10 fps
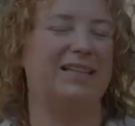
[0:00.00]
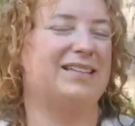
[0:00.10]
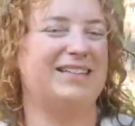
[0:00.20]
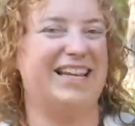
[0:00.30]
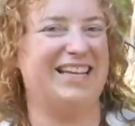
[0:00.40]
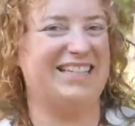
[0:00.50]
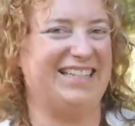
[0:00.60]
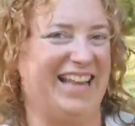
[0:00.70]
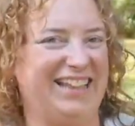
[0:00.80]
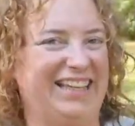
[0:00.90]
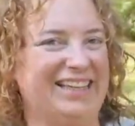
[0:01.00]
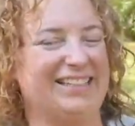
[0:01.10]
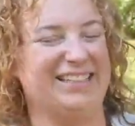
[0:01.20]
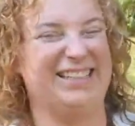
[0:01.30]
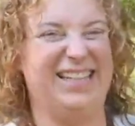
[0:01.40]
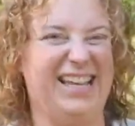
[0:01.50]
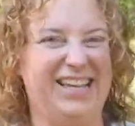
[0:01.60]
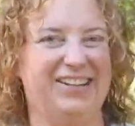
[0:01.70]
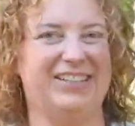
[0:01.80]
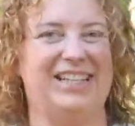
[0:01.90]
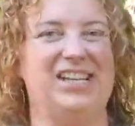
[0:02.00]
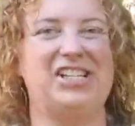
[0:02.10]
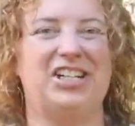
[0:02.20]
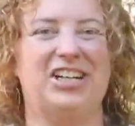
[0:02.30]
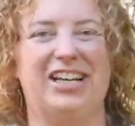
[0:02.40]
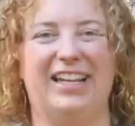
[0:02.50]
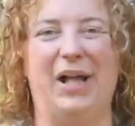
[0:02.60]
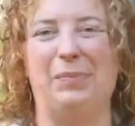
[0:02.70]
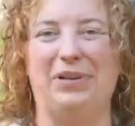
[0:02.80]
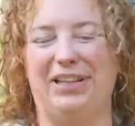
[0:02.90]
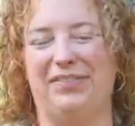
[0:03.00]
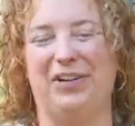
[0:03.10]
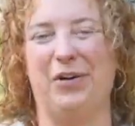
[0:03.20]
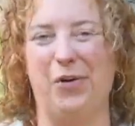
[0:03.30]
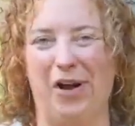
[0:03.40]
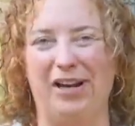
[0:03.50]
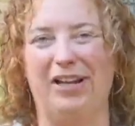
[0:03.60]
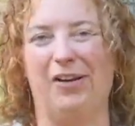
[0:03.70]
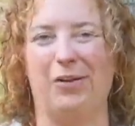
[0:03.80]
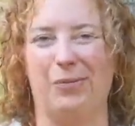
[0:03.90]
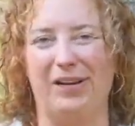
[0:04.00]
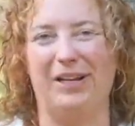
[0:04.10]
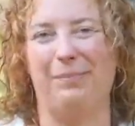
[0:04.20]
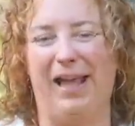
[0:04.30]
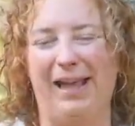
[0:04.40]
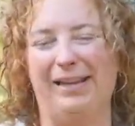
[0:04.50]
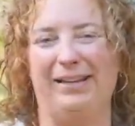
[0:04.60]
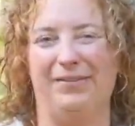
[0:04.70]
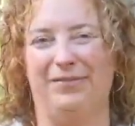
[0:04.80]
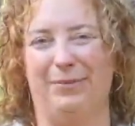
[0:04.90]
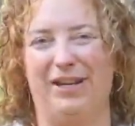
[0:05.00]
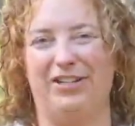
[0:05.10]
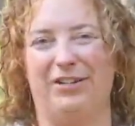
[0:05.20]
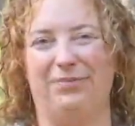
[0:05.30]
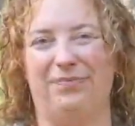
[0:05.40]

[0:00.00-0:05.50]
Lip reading: Taken daily as a tea or tincture, it can help relieve chronic arthritic pain and inflammation.